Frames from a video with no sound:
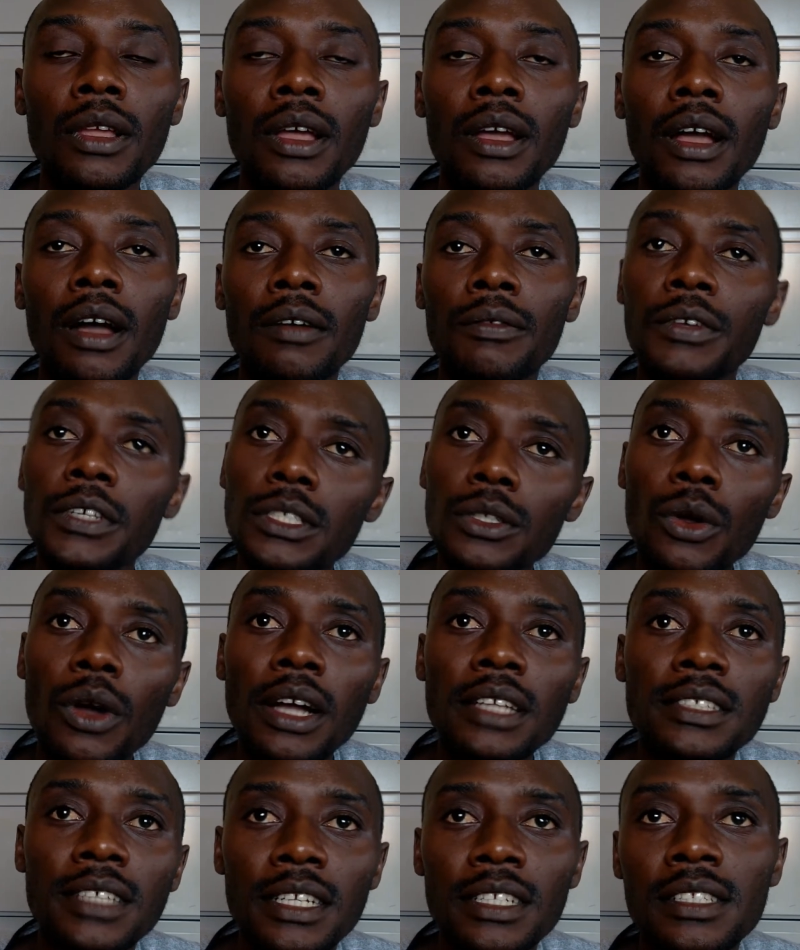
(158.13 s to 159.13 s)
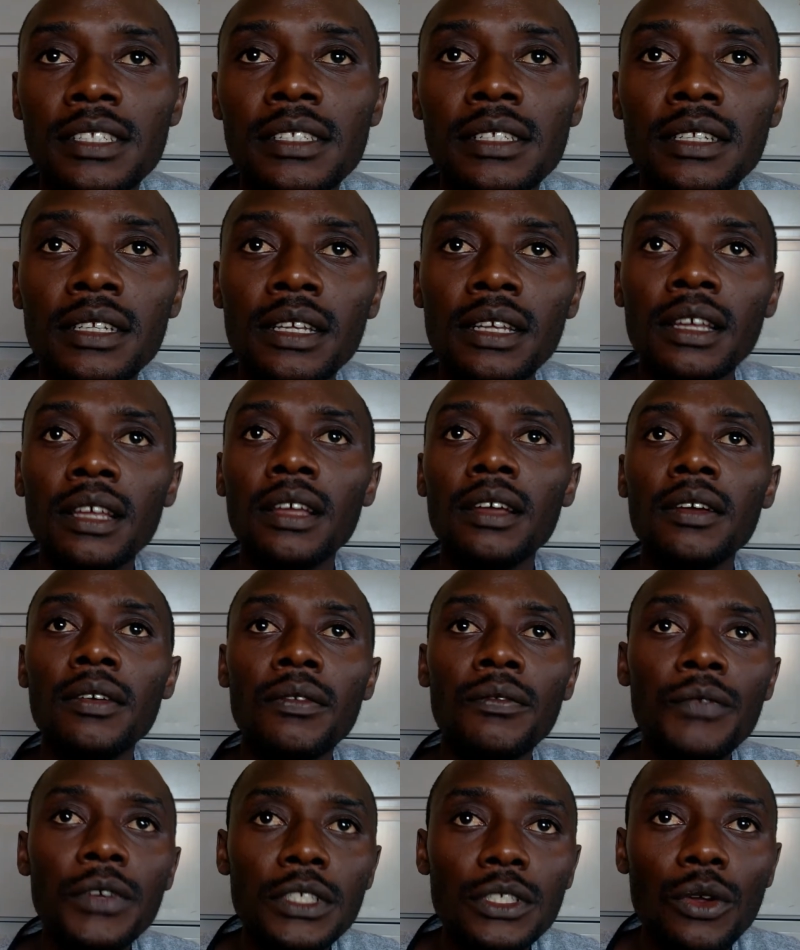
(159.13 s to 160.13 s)
Physical hazards,
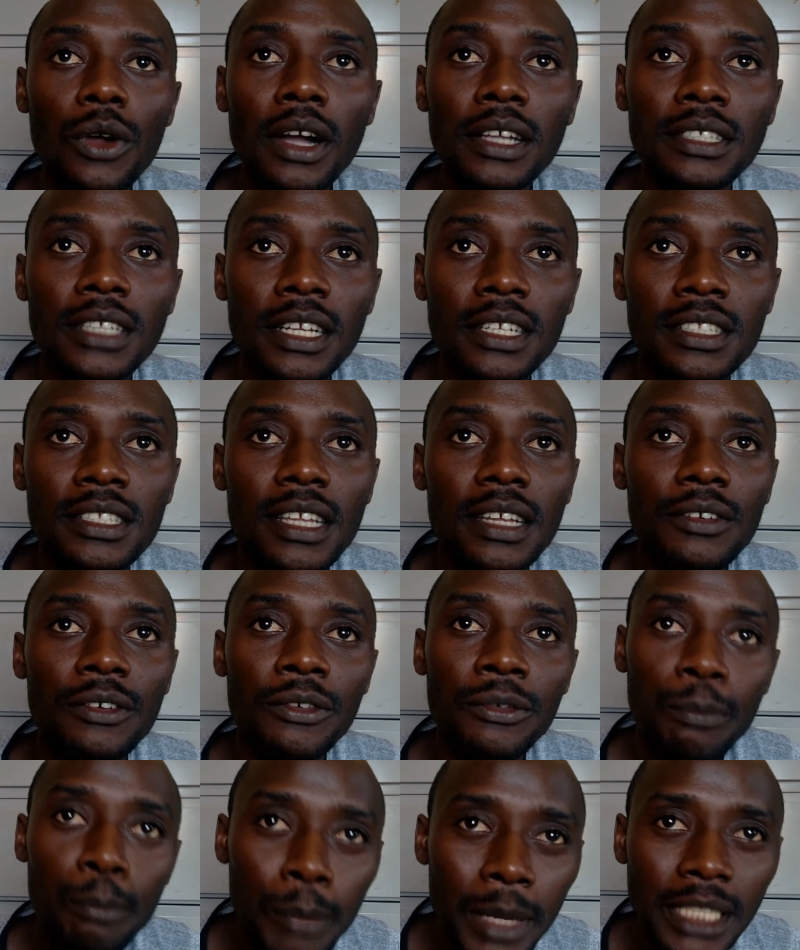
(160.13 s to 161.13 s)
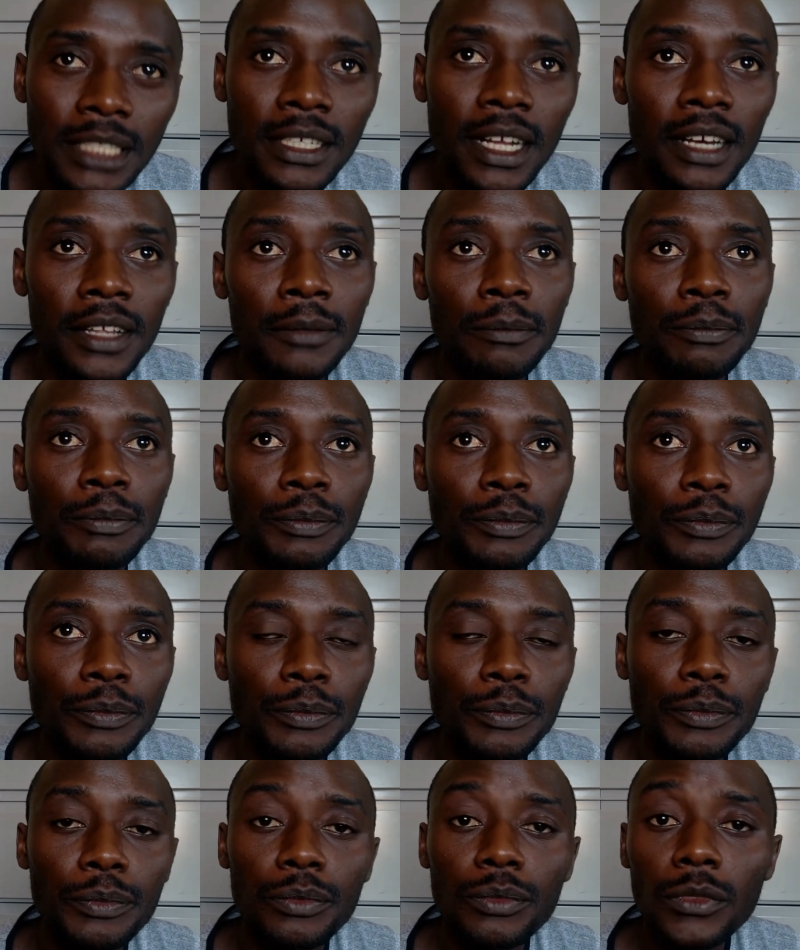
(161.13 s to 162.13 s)

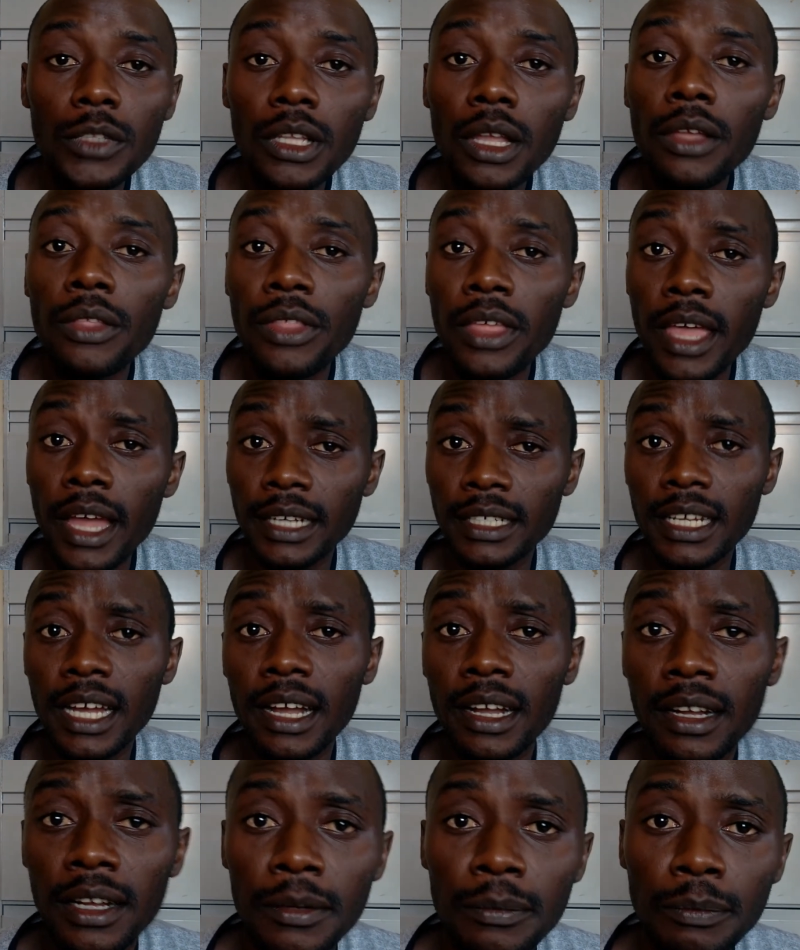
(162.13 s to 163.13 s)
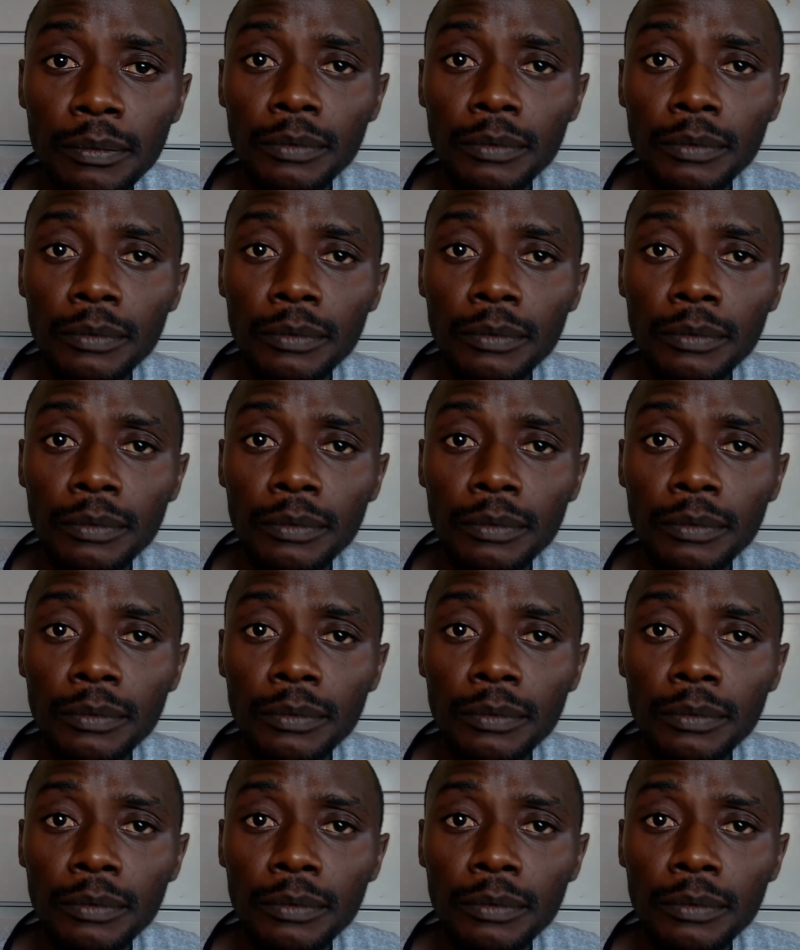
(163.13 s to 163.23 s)
majorly, they attack